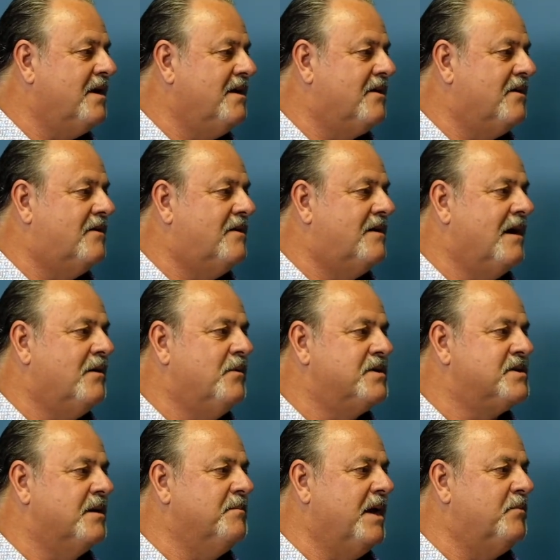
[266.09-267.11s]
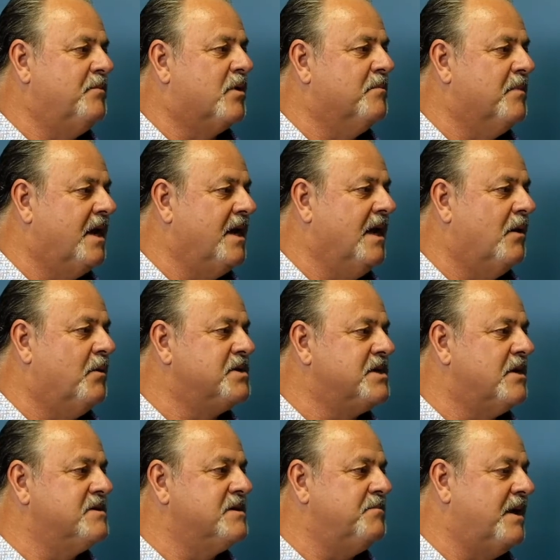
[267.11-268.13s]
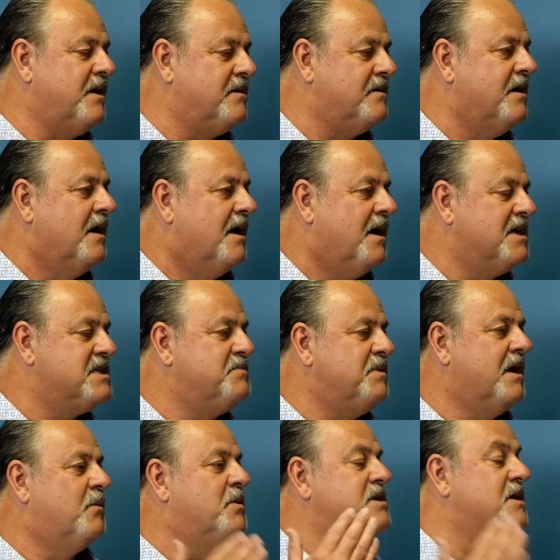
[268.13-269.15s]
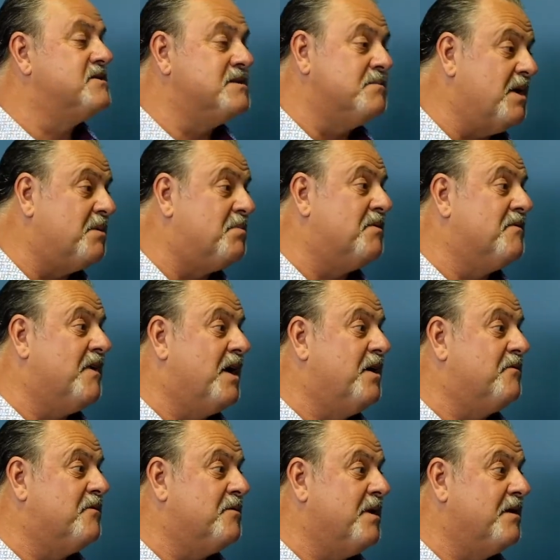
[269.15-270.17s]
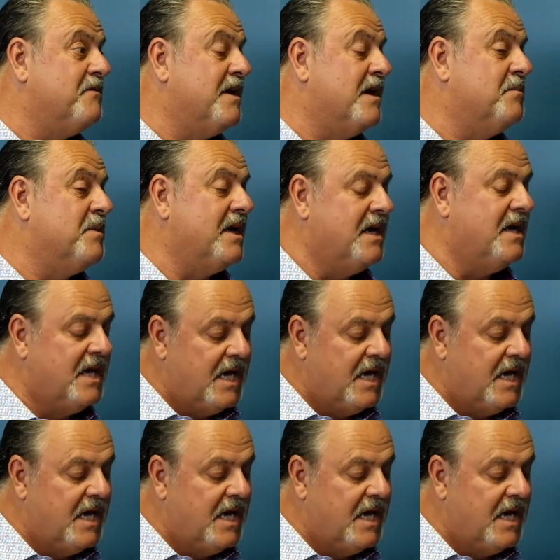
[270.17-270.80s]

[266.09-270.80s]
And you go, I wish I made more money. I wish I was a better yeah. husband. I wish I was a better provider for my family.